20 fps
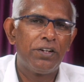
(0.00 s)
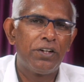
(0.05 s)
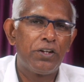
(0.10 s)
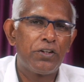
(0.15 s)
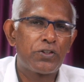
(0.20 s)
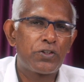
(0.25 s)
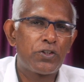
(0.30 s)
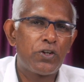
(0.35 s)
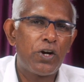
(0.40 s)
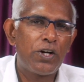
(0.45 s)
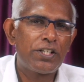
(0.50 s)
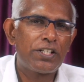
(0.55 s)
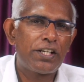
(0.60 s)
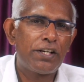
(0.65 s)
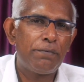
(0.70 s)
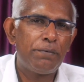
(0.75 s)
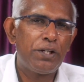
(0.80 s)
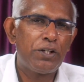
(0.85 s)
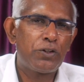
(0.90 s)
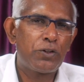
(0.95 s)
he's not
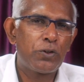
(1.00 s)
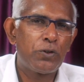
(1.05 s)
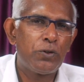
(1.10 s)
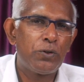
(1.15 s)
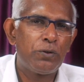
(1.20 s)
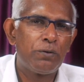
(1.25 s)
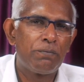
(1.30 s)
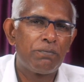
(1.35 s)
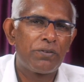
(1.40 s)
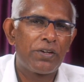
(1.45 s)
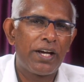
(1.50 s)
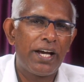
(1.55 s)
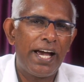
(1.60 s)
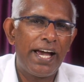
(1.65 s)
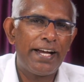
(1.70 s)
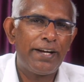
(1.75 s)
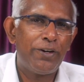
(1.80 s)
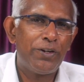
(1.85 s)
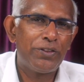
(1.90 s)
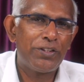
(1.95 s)
coming to
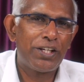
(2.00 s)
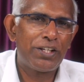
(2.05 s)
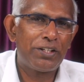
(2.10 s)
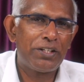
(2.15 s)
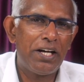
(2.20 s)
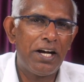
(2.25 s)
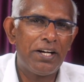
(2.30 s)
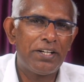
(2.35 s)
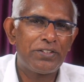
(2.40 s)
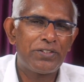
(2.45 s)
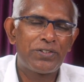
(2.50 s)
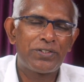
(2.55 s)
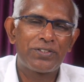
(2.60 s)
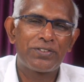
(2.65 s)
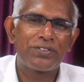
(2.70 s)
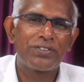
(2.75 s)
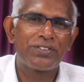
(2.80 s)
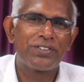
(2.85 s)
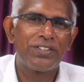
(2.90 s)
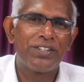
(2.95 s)
hang on the cross,
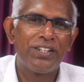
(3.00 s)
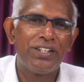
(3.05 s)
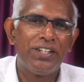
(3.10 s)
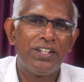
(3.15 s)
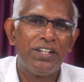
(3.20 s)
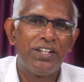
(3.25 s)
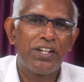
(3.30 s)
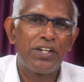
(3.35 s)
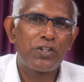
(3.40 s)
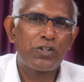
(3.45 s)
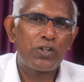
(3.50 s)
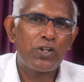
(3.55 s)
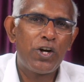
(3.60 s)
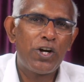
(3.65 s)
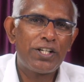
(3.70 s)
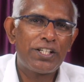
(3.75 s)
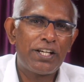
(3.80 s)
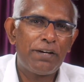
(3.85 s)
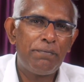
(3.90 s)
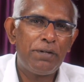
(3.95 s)
he's
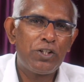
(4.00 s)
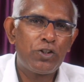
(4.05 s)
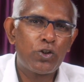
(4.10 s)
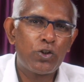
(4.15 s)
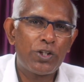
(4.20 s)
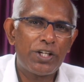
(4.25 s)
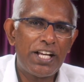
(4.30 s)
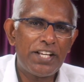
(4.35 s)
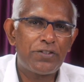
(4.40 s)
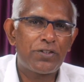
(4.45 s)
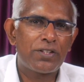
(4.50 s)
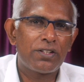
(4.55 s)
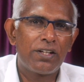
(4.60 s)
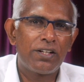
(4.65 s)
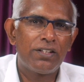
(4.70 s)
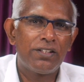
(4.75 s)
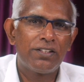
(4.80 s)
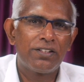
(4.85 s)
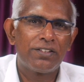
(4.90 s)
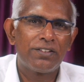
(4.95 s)
not coming to
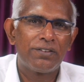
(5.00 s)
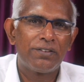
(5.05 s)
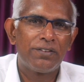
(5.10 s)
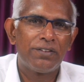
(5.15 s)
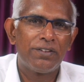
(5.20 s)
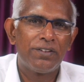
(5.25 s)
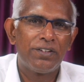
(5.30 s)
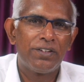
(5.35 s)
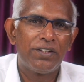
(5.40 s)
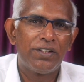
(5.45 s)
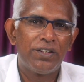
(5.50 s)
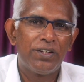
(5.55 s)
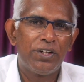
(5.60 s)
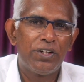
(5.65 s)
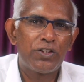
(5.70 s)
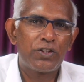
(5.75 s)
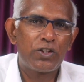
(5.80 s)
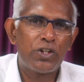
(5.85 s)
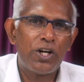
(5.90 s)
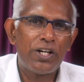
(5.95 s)
wrestle,
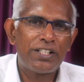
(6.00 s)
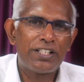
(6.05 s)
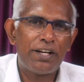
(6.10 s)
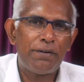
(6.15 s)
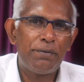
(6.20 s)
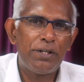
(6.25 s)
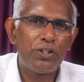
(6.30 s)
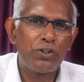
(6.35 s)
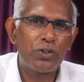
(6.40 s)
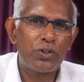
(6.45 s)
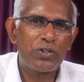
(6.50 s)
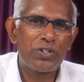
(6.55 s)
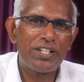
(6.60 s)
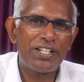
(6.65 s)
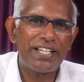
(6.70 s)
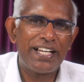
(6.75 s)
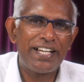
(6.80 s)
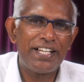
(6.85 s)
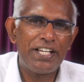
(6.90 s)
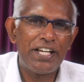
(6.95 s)
he's not coming to
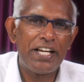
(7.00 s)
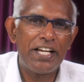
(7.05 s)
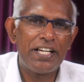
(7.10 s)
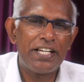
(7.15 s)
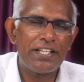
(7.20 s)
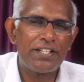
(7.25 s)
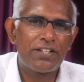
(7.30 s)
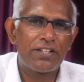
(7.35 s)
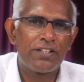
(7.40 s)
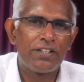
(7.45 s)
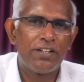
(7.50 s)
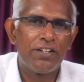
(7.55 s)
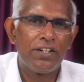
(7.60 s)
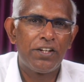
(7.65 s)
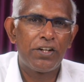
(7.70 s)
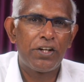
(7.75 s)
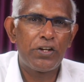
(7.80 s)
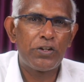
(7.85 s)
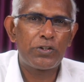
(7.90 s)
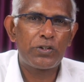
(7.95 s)
sit and eat,
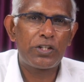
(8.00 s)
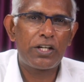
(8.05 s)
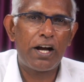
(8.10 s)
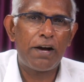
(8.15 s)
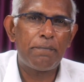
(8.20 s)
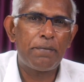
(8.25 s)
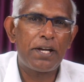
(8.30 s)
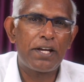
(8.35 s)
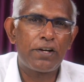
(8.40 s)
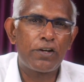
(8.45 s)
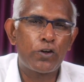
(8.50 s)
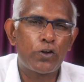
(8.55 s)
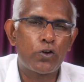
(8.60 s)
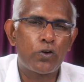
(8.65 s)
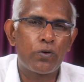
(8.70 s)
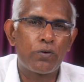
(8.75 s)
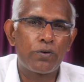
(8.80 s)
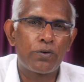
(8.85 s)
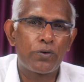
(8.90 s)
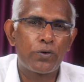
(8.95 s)
he's coming
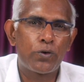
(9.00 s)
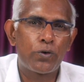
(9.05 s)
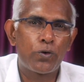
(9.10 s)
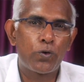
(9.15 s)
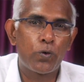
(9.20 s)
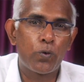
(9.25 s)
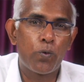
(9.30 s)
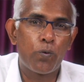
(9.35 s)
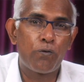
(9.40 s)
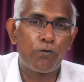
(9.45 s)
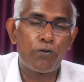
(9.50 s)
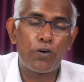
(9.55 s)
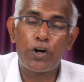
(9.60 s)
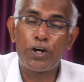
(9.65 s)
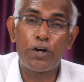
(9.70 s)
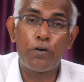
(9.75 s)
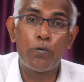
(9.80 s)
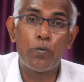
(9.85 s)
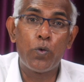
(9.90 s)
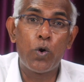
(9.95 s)
to,
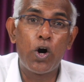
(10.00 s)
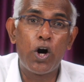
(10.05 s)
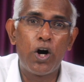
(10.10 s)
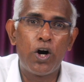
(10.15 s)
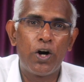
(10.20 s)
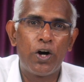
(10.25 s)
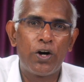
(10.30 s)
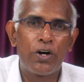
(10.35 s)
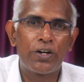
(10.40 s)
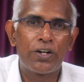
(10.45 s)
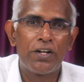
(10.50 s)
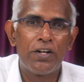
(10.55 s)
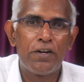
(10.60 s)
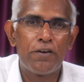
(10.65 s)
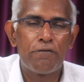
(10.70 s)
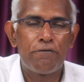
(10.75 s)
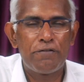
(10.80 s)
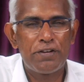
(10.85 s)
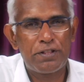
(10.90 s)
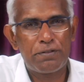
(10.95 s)
for a war
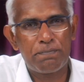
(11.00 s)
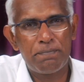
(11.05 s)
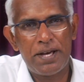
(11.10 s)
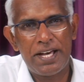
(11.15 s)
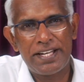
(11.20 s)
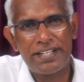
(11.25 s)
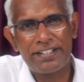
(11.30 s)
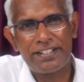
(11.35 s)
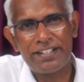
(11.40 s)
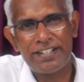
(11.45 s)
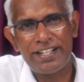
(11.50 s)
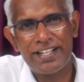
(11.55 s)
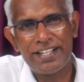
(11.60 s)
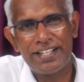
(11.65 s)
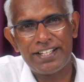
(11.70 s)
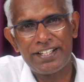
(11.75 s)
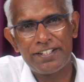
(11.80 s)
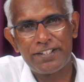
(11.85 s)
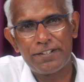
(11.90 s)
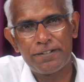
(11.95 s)
with
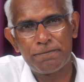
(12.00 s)
mankind.